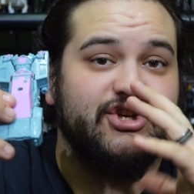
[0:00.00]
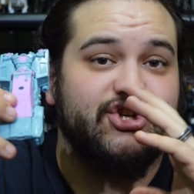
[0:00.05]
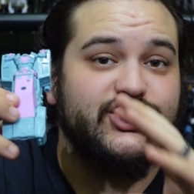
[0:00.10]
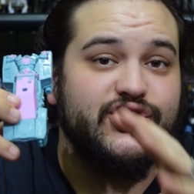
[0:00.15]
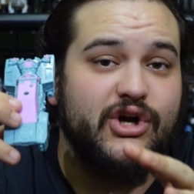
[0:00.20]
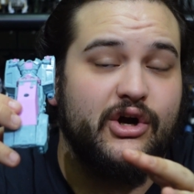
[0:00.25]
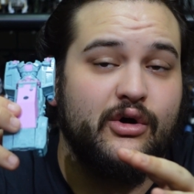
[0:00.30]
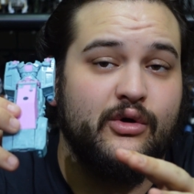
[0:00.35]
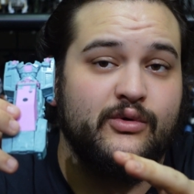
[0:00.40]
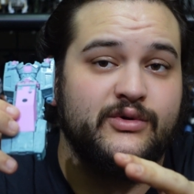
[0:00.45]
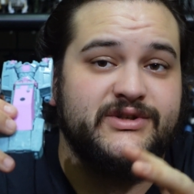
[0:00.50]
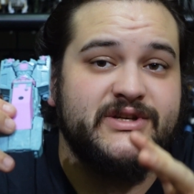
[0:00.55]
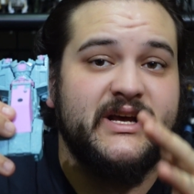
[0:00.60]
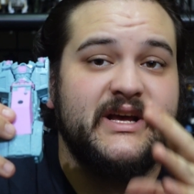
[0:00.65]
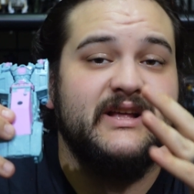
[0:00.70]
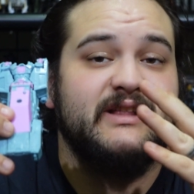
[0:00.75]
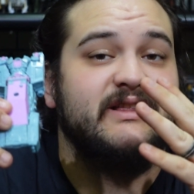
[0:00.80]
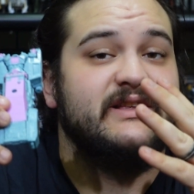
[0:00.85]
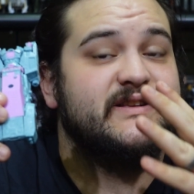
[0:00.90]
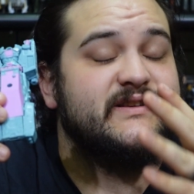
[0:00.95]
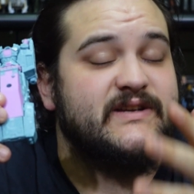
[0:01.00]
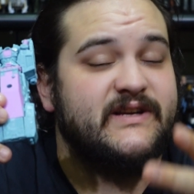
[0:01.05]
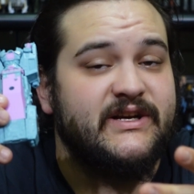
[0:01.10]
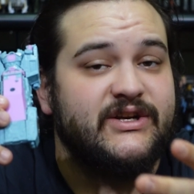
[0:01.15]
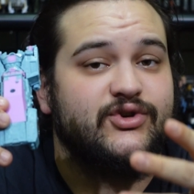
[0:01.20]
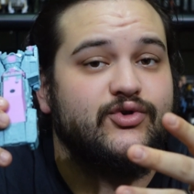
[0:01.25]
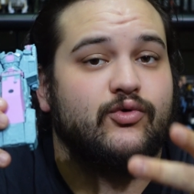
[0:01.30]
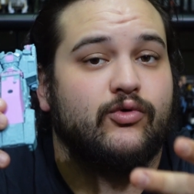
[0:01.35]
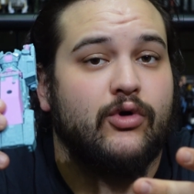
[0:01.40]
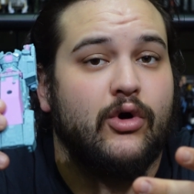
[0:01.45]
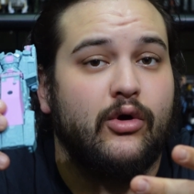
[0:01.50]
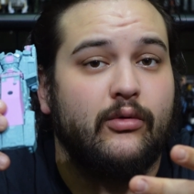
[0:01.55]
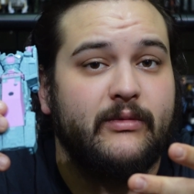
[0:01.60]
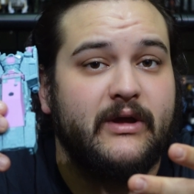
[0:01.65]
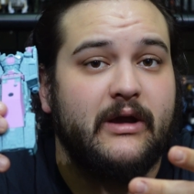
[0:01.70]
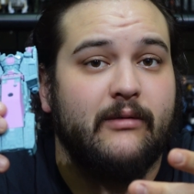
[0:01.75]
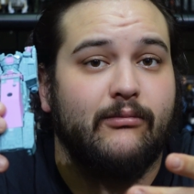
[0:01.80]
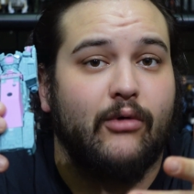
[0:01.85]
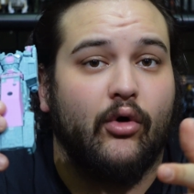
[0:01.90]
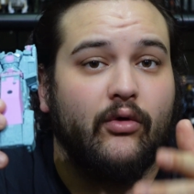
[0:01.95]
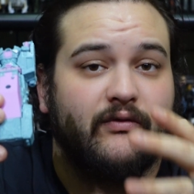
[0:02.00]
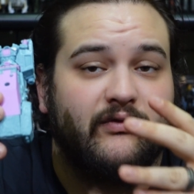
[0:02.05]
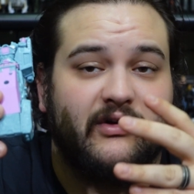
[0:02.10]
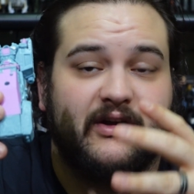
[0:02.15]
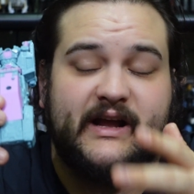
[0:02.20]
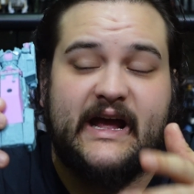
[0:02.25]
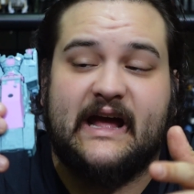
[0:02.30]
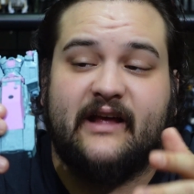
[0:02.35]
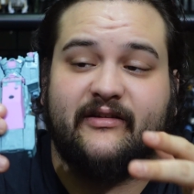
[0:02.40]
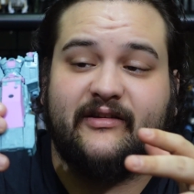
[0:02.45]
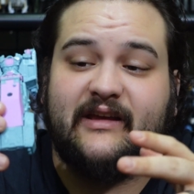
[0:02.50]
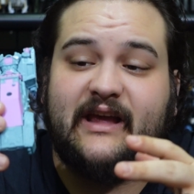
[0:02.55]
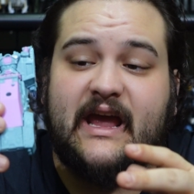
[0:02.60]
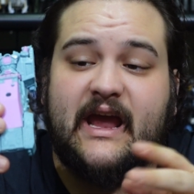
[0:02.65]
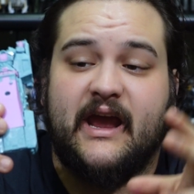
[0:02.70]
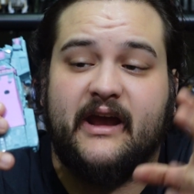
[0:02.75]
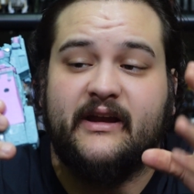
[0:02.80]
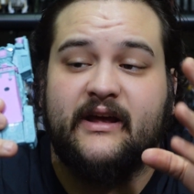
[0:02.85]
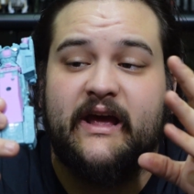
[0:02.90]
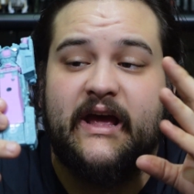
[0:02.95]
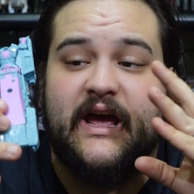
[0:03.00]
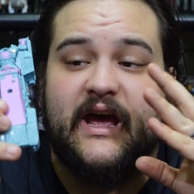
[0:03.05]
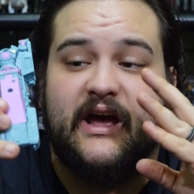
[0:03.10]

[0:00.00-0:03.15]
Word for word: chose the Siege Chromia mold for Kaskade,